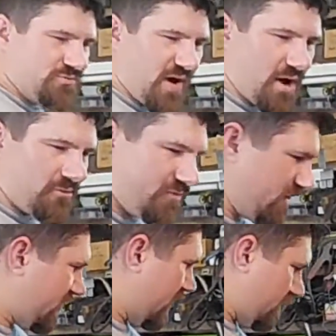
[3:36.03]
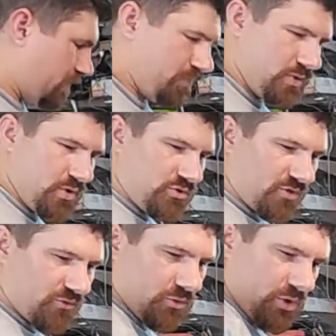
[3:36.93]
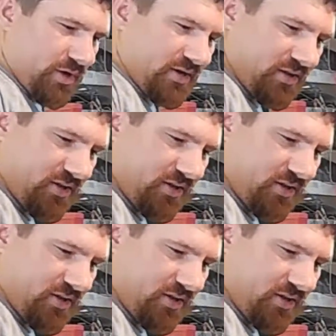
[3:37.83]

file fit them. So if you'll look into